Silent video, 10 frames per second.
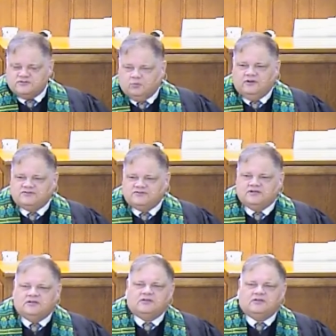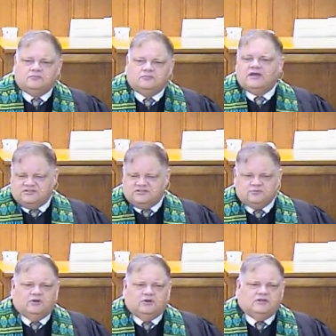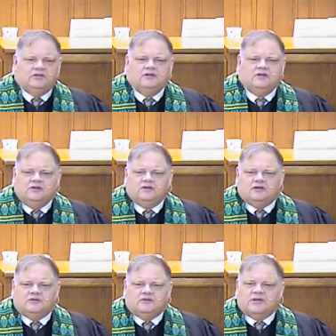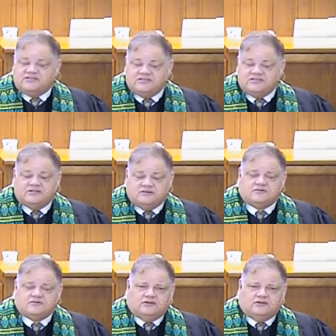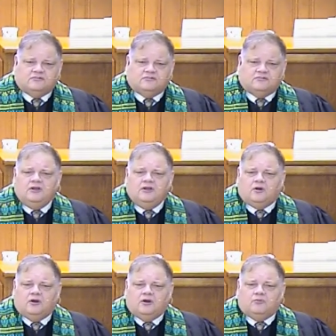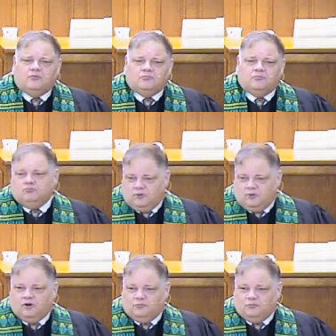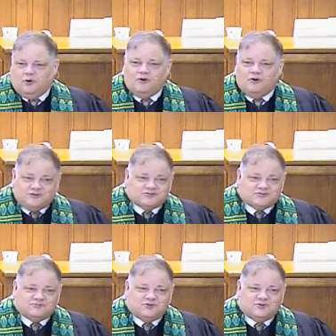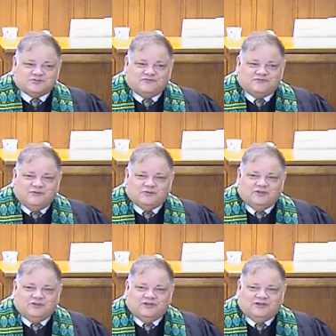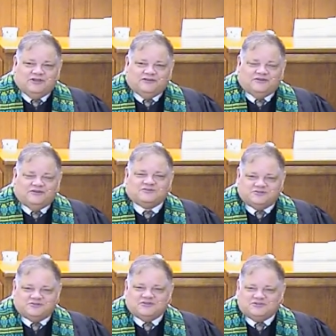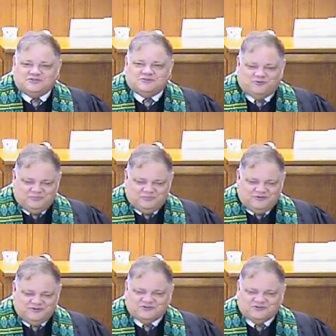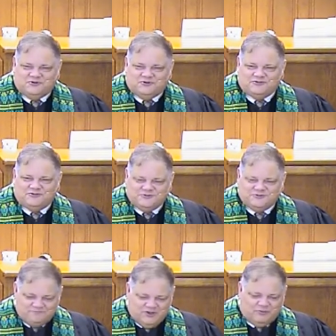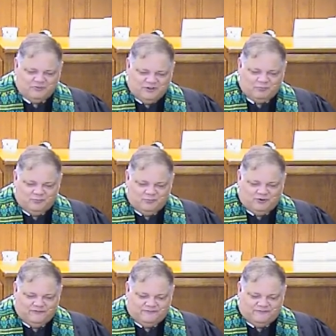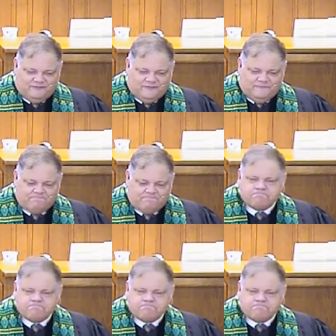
wife, Sonny, who passed away uh, about 10 years ago are, are part of this church family and their two sons who grew up in this church. And we, we pray for them.